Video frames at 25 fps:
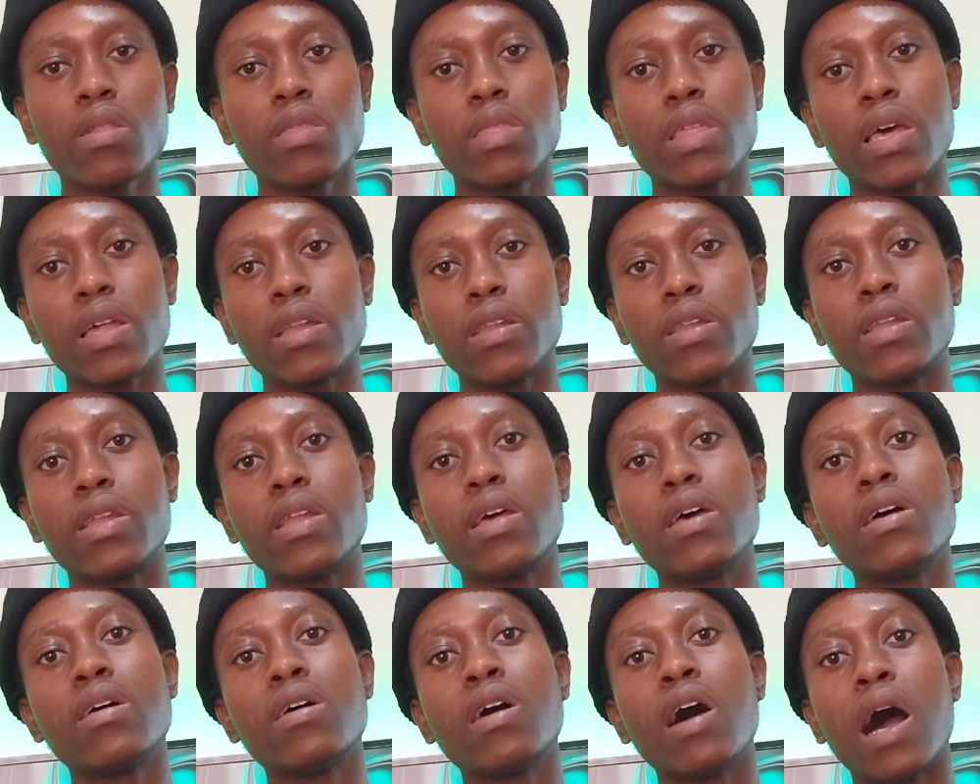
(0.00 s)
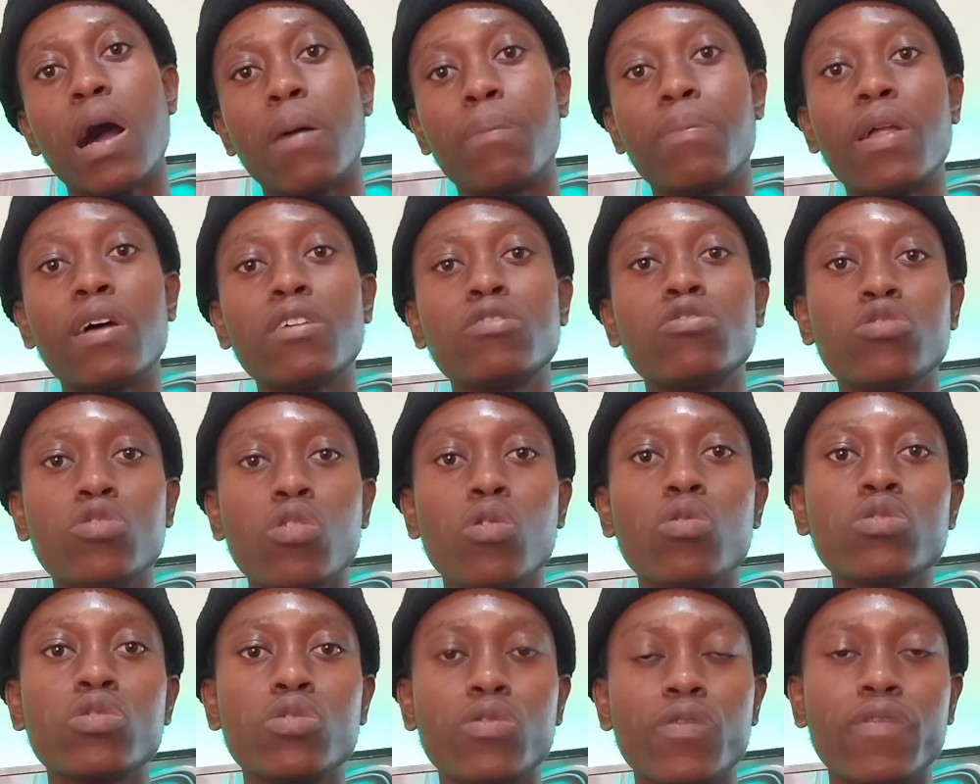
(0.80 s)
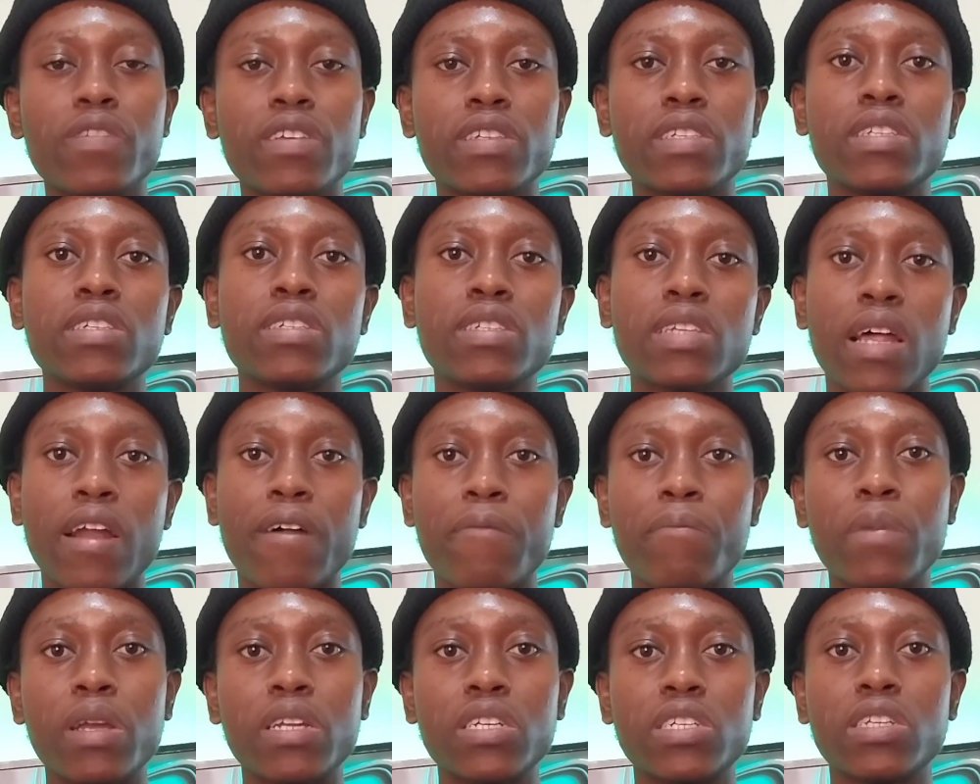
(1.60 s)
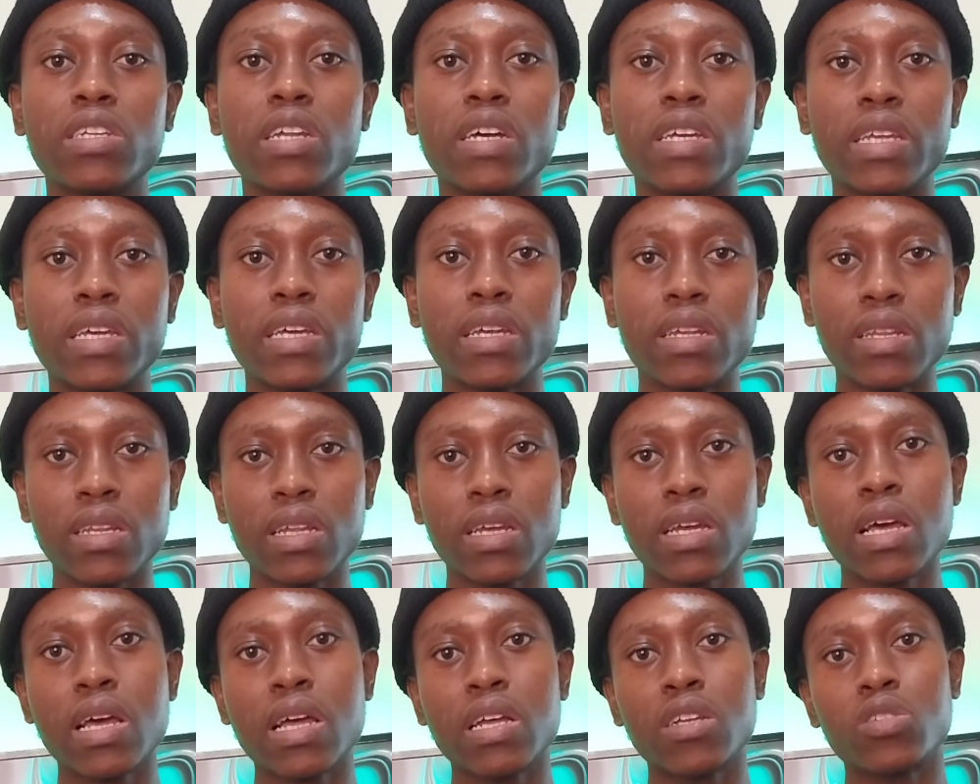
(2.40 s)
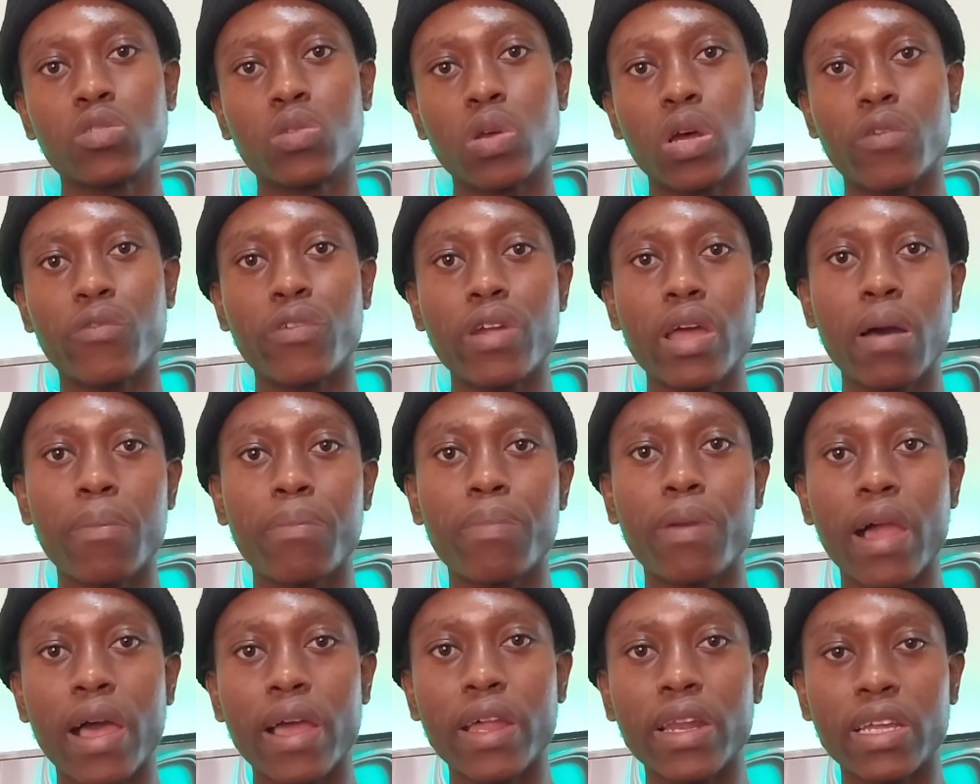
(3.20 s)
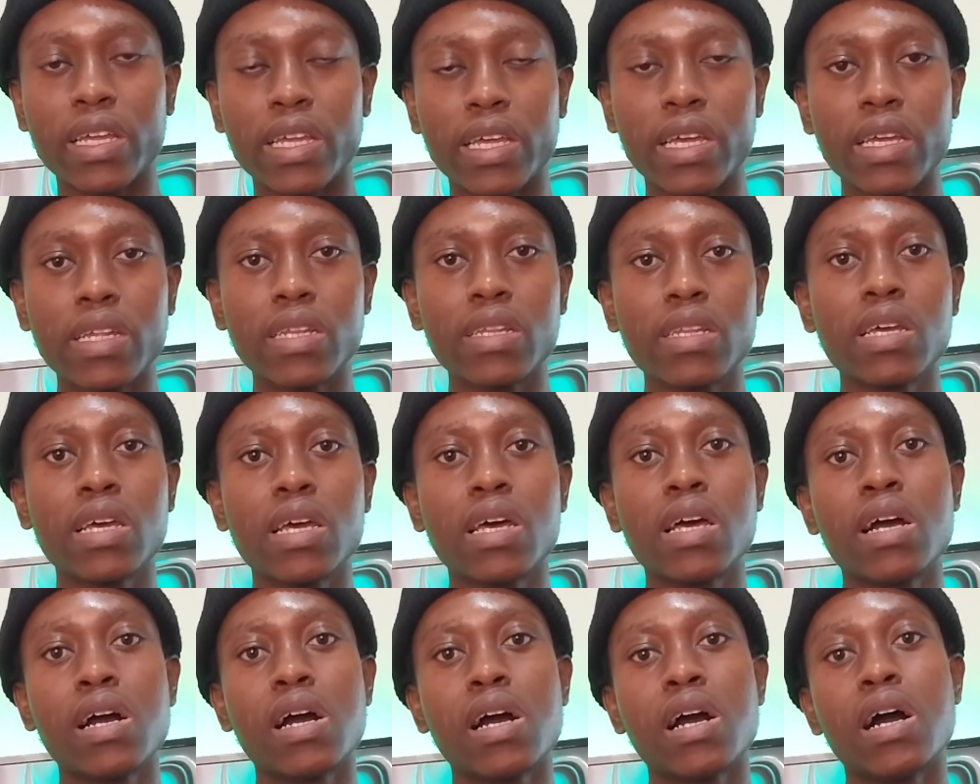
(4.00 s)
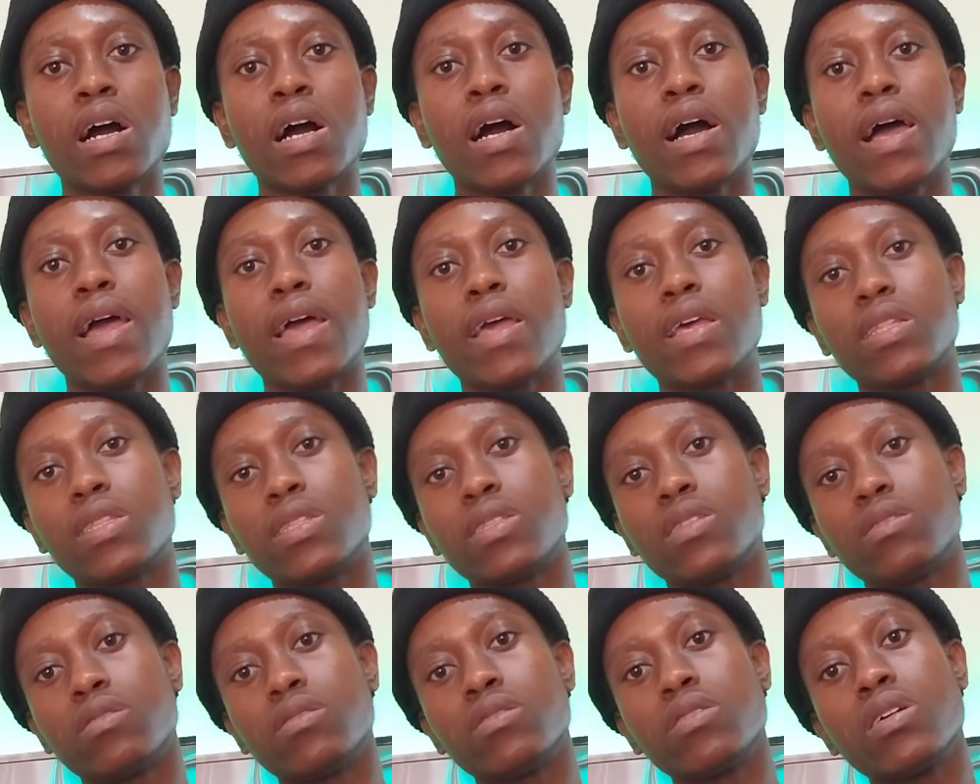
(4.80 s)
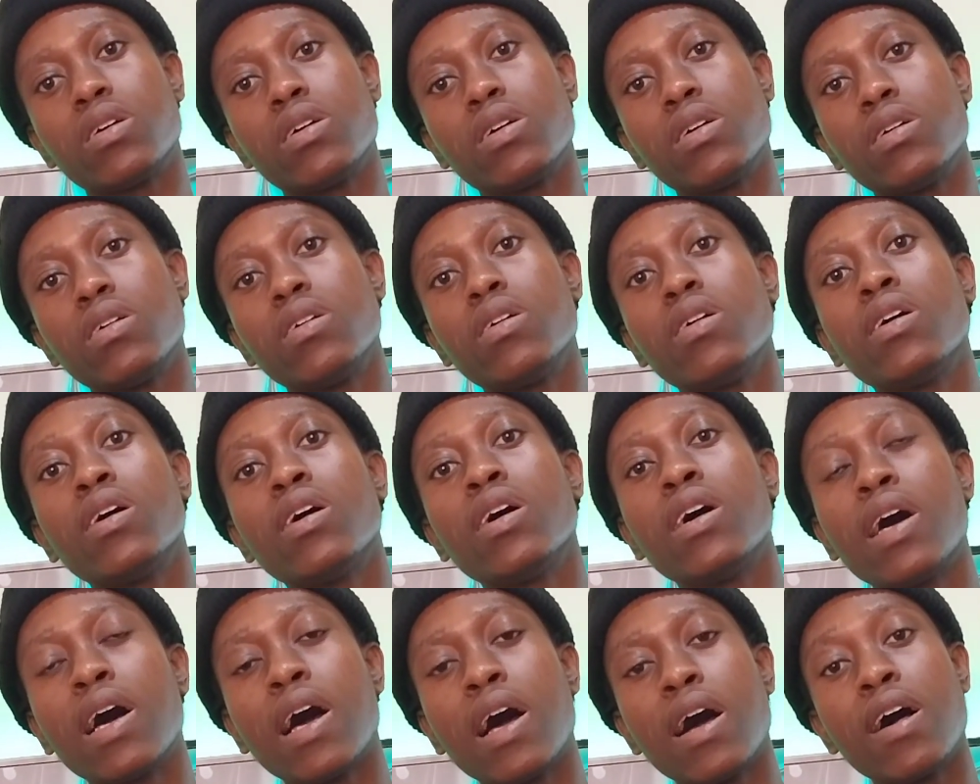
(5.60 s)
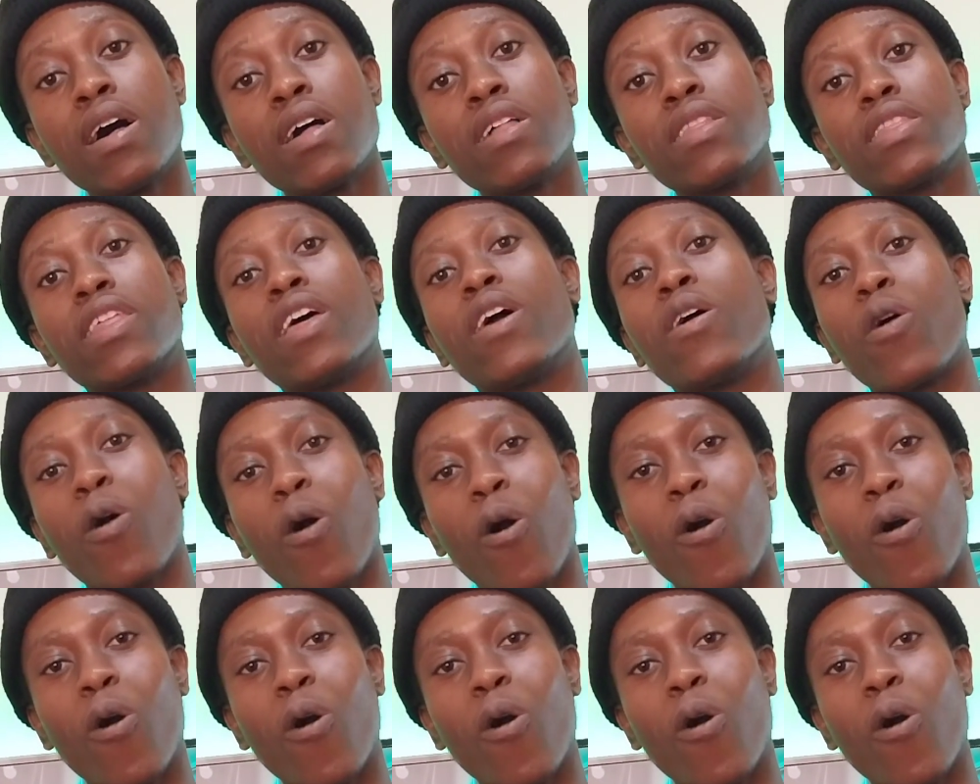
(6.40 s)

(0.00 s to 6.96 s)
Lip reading: then I applied to those universities that I mentioned again. So I reapplied again, and they